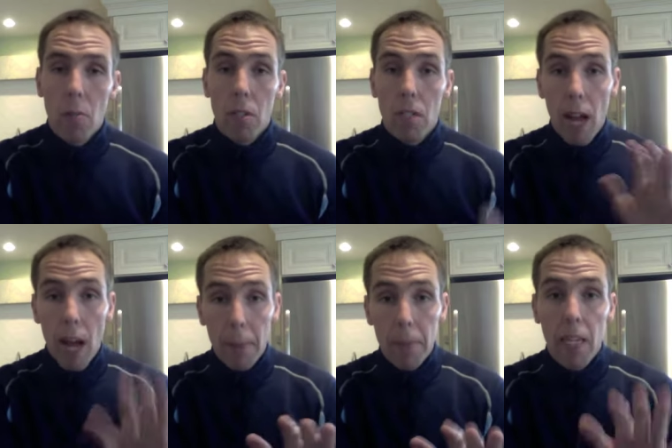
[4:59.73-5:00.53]

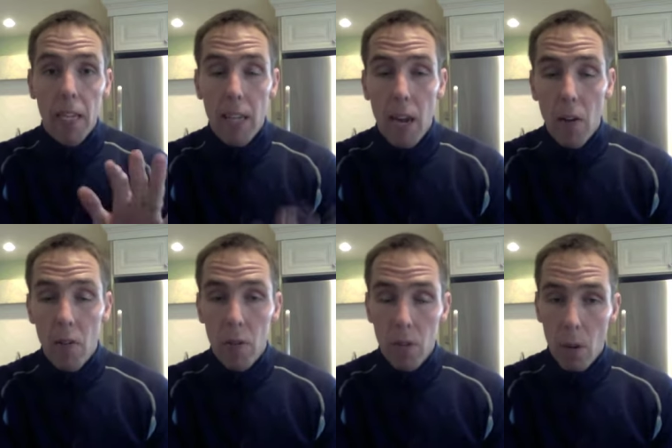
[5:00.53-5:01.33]
stop, take account of
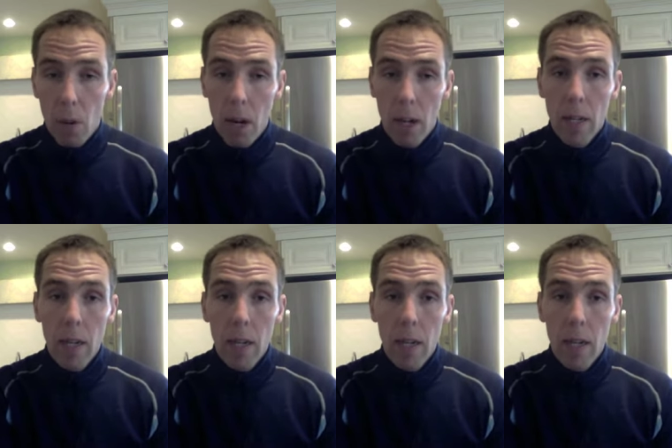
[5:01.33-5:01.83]
what's going on,